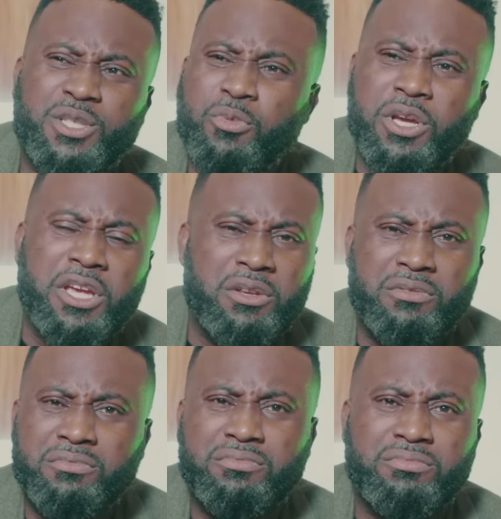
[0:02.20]

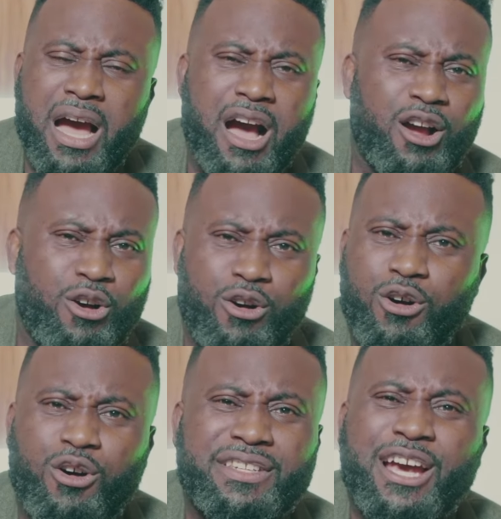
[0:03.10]
Smoking,
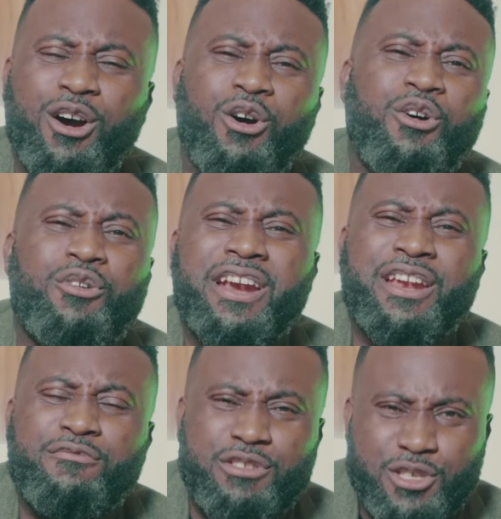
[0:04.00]
alcohol, they are all
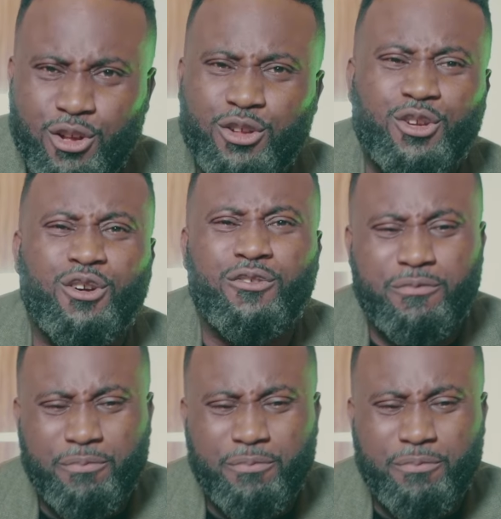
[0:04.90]
a result of